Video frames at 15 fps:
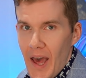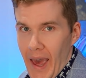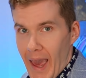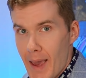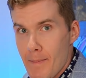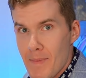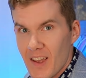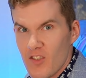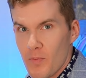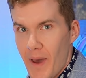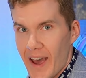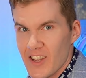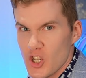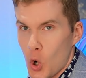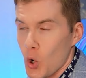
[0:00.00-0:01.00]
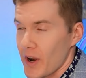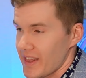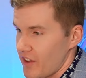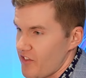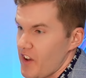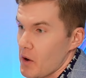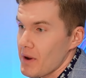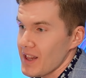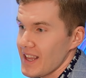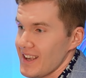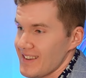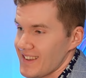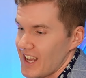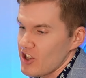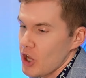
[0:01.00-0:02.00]
a mismatch, or at the very
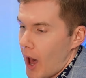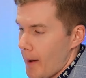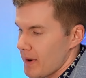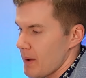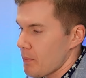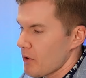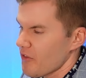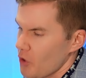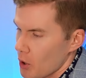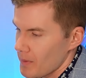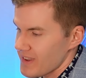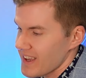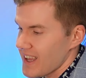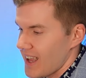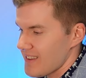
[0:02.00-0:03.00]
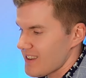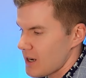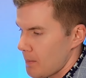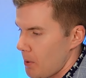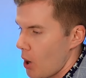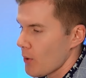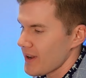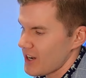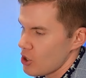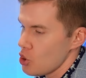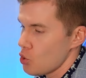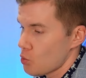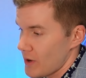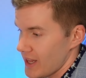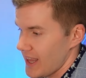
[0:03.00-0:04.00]
least, a dominant performance against an opponent
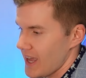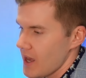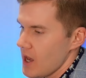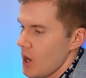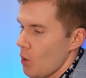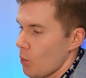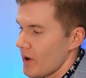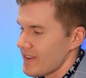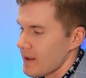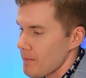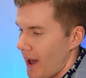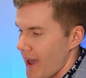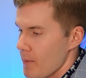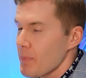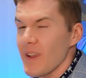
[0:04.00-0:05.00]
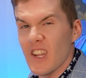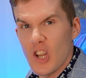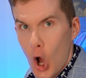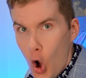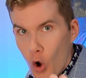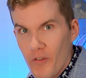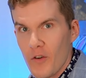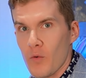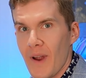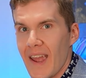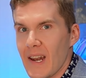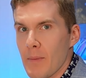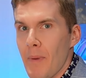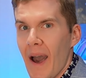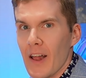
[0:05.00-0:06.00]
who really was, in my opinion,
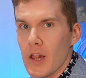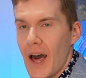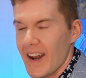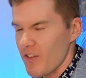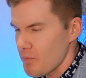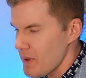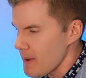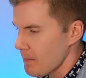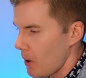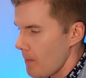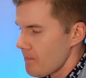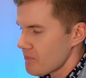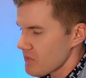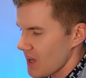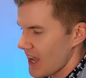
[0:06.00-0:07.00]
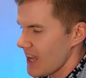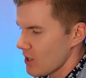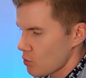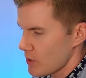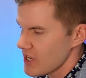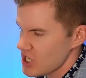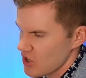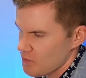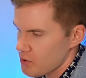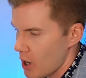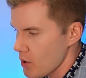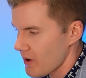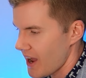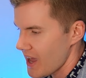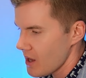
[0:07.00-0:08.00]
overrated by a lot of people in Regis
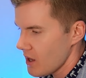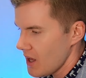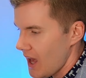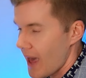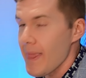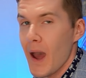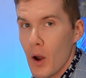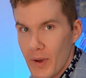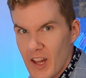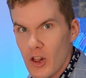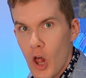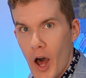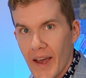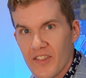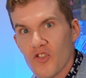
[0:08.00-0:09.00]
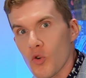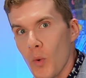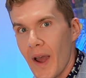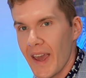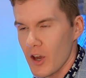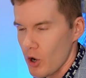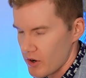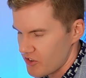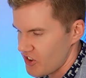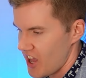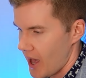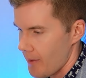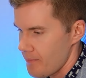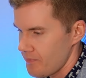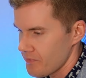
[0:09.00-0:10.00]
Progre, and now he lost to Ryan
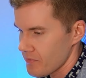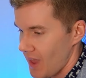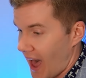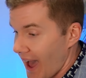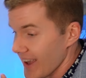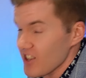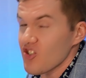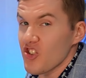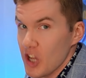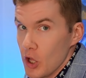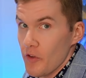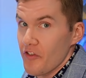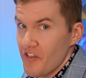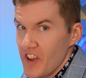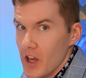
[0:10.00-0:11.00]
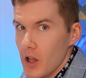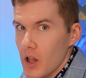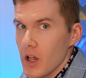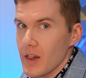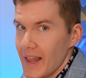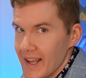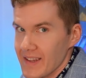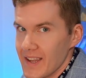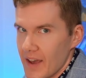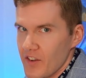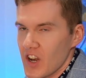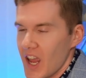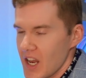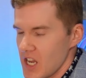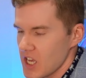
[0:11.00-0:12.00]
Garcia. I still feel like
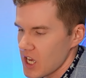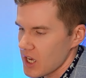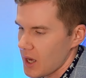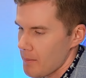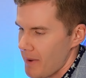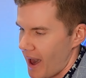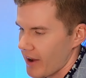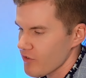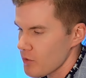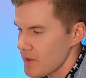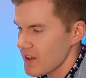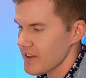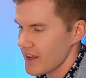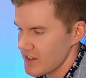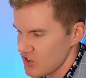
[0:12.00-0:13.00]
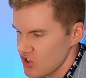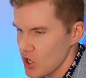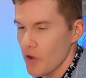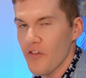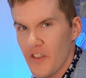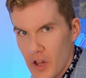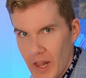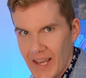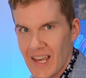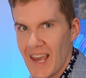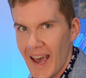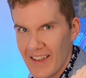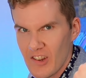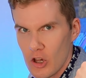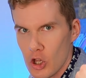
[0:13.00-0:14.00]
Devin Haney can come back from this. I still feel like he
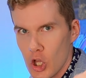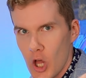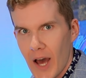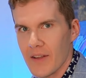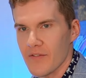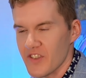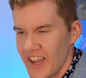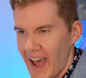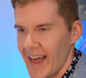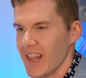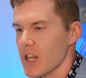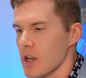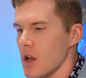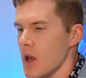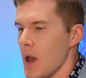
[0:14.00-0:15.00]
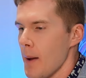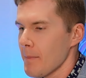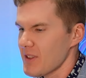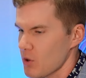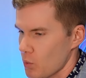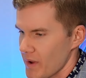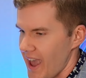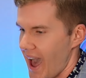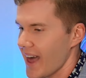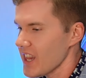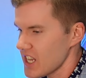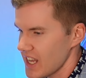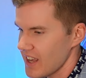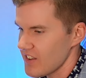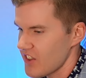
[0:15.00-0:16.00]
has a lot of talent, but the
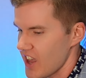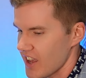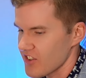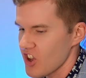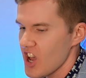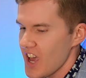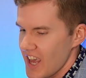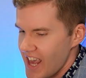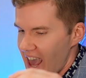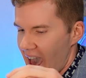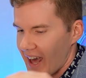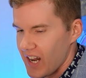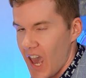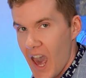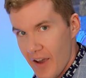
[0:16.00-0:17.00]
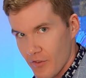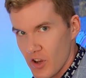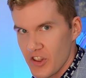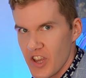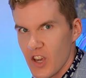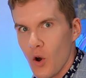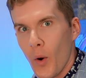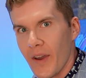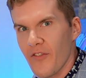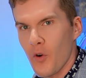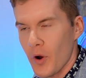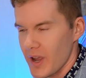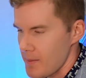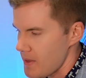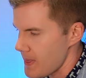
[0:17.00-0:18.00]
reality is this. He had everything going for
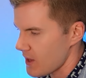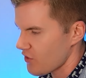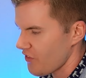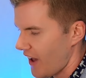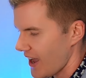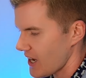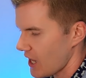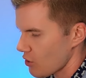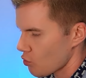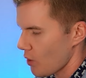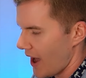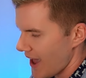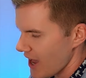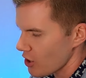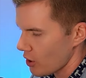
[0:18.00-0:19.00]
him in this fight, and Ryan